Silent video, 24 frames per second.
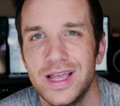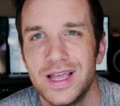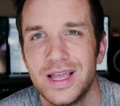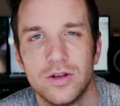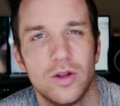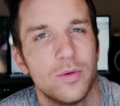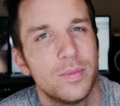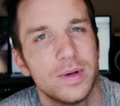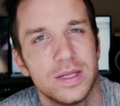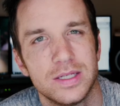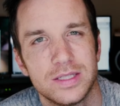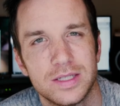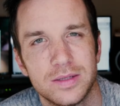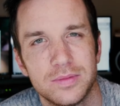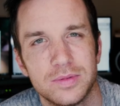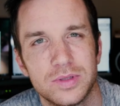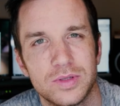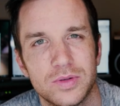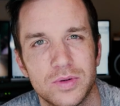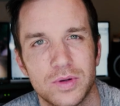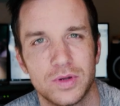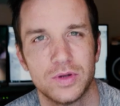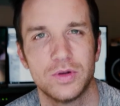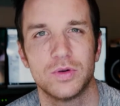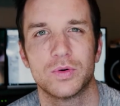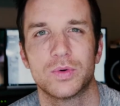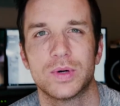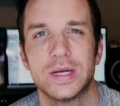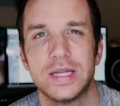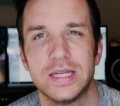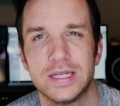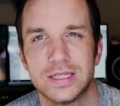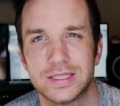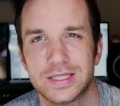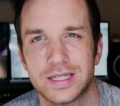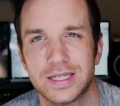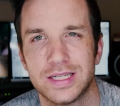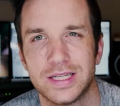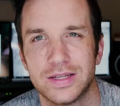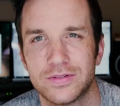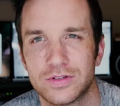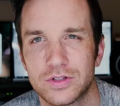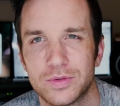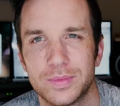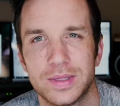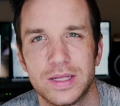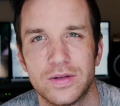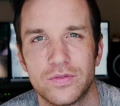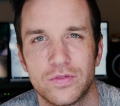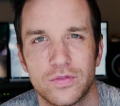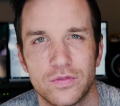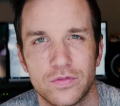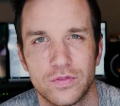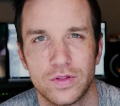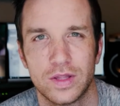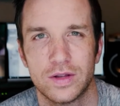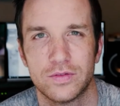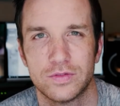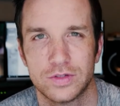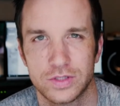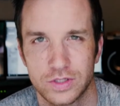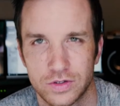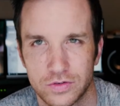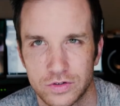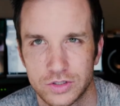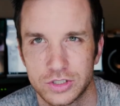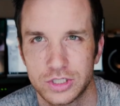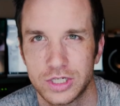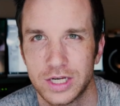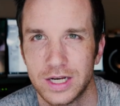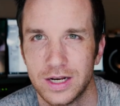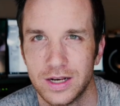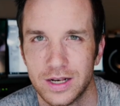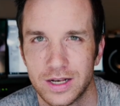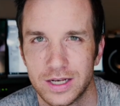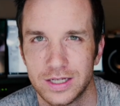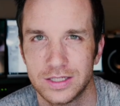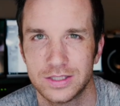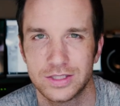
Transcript: nobody seems to agree. It's like you have so many different flavors of Christianity.